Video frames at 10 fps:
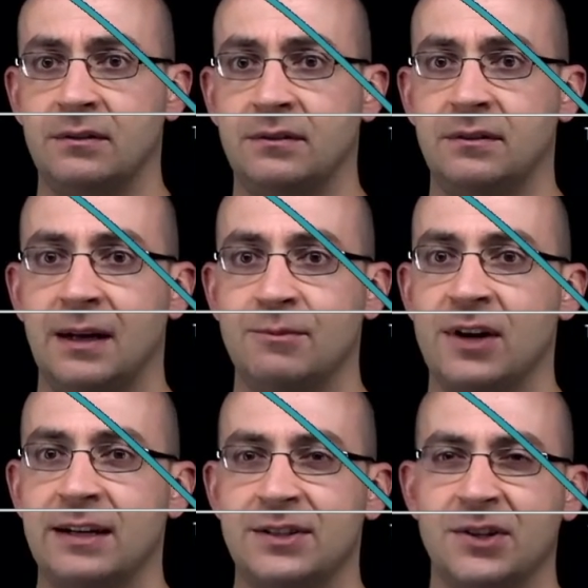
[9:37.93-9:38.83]
And I'm
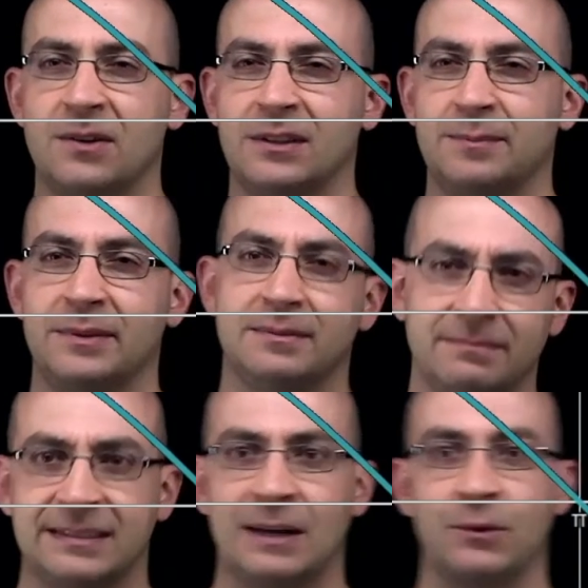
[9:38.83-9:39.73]
trying to circle it, but
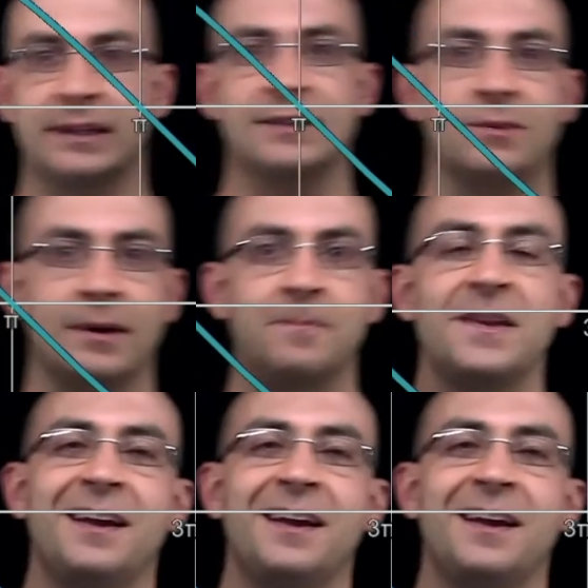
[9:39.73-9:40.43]
it's not working out so well.